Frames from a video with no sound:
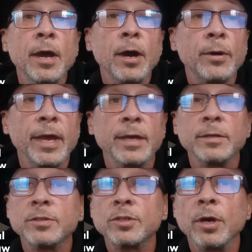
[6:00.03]
Okay,
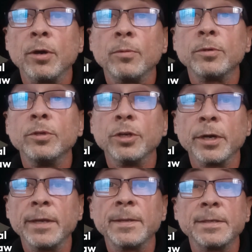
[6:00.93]
so
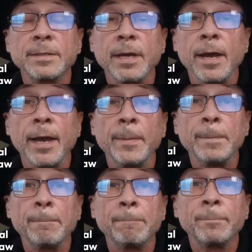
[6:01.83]
during this
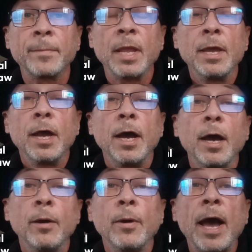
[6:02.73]
time,
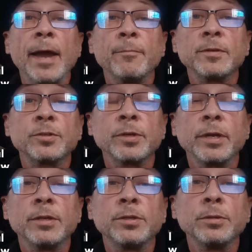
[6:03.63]
I was
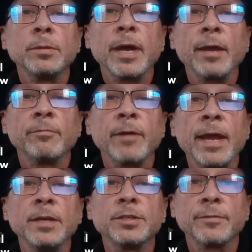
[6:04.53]
treated to a
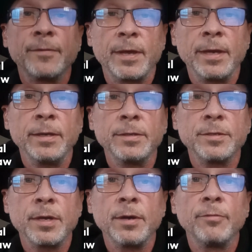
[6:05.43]
range of
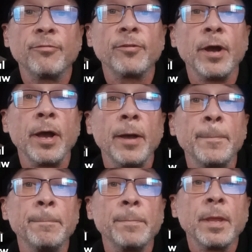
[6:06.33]
things
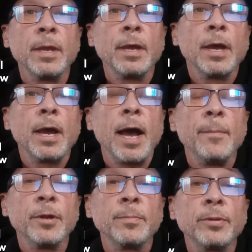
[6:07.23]
from I'm
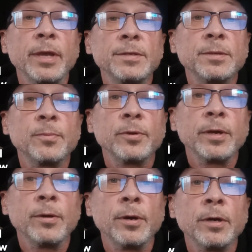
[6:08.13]
going to place a
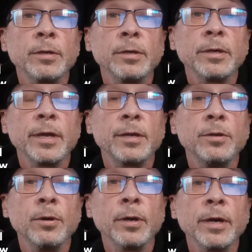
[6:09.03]
pre-order,
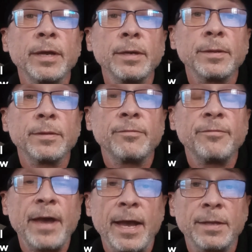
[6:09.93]
ignoring the
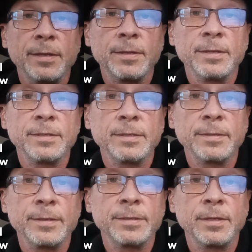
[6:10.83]
fact that this is
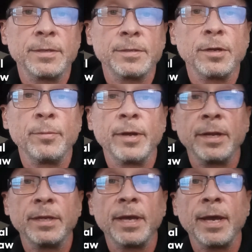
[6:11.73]
listed as no
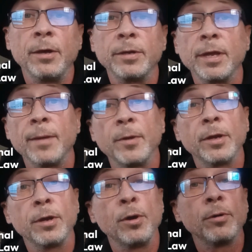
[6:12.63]
money down. I'm going to
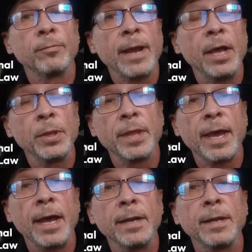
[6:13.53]
go around
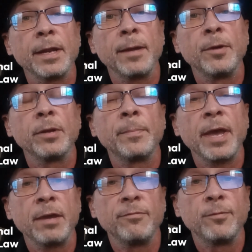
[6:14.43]
that and I'm going to
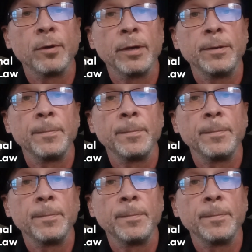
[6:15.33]
pay for it.